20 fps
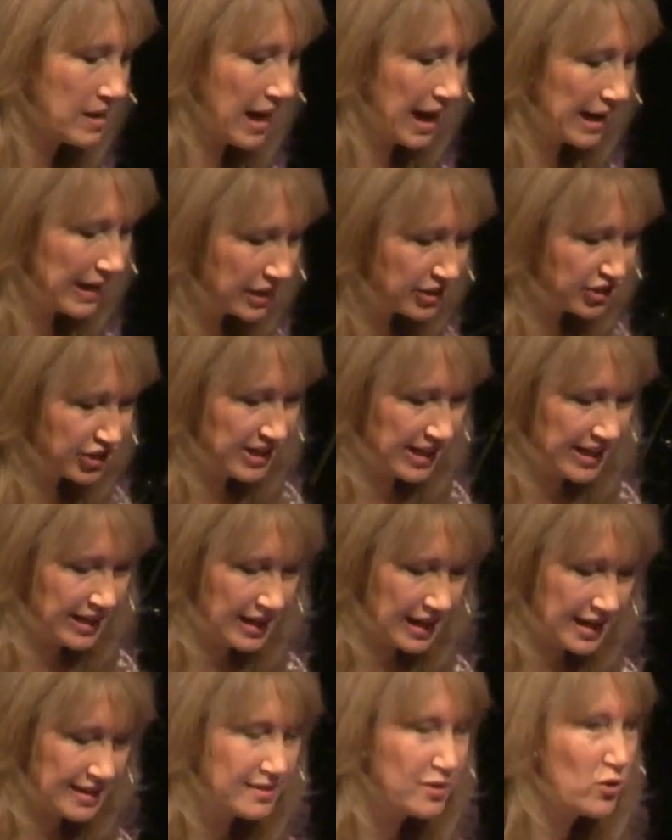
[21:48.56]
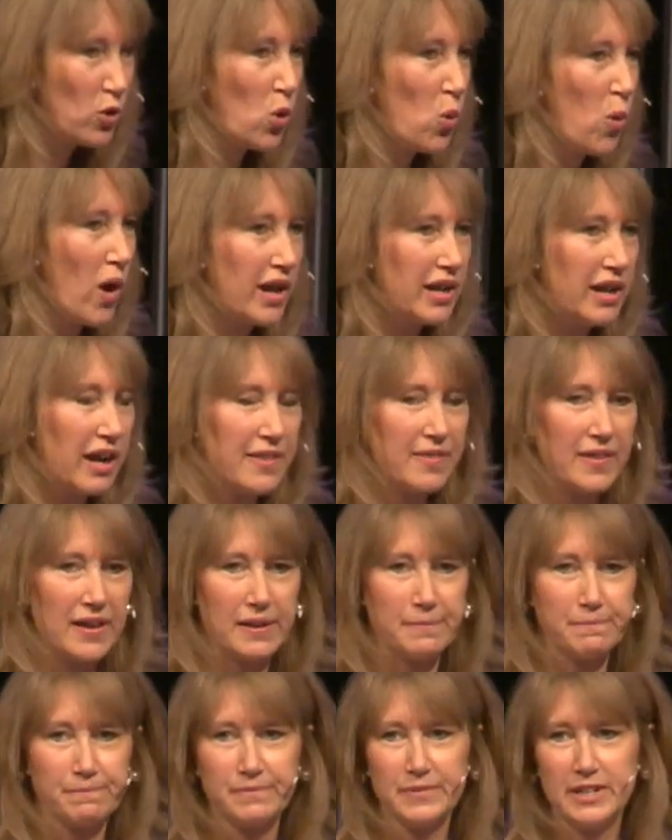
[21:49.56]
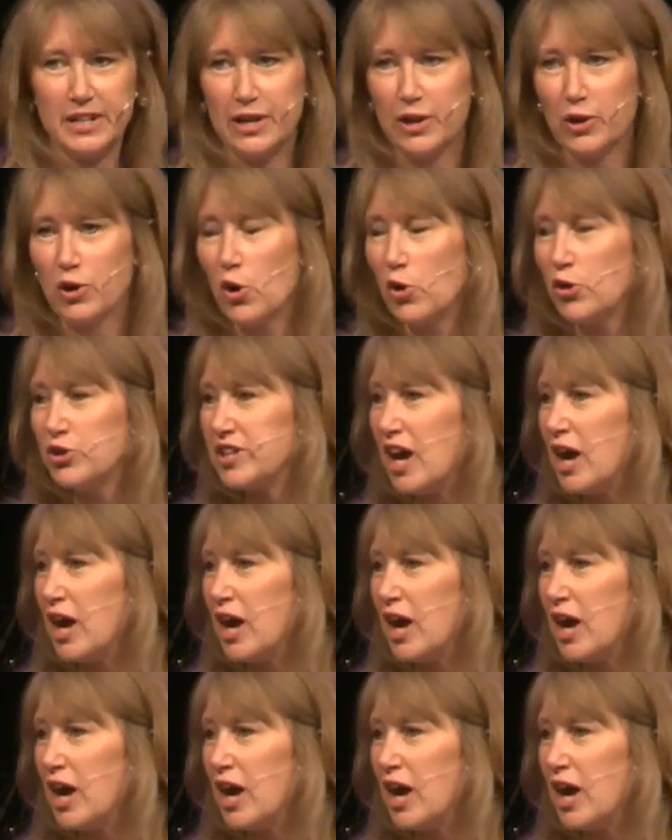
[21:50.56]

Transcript: And actually, it's not quite like that. You know, God